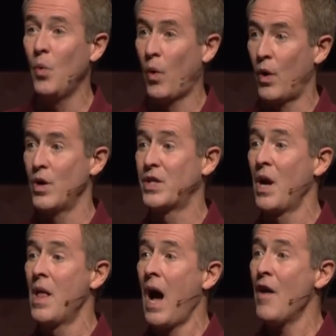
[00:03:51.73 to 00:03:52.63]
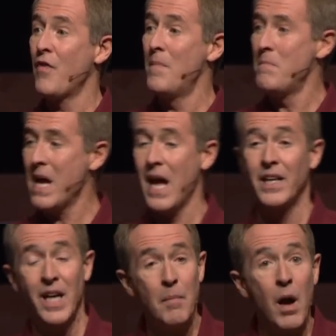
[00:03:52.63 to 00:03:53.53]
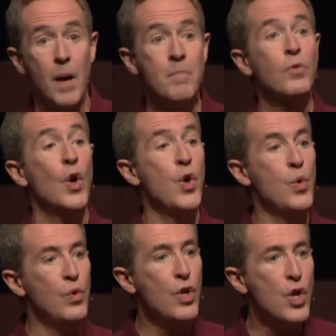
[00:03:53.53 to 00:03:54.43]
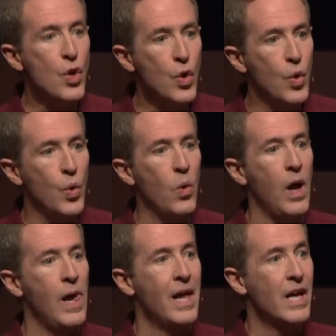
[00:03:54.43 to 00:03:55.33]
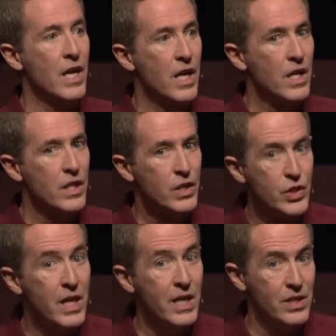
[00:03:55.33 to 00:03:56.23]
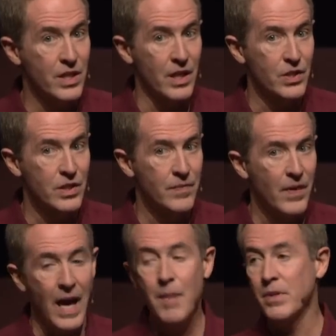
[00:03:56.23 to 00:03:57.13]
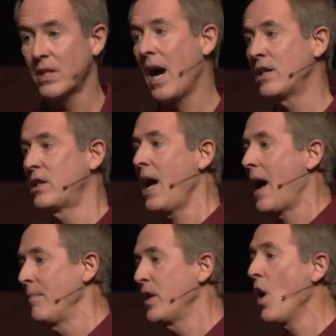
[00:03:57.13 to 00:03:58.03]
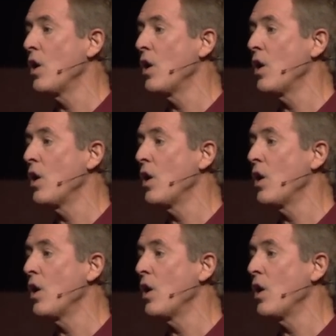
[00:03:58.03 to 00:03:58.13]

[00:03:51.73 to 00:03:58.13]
the words of a man, come on, who knew Jesus. And besides that, the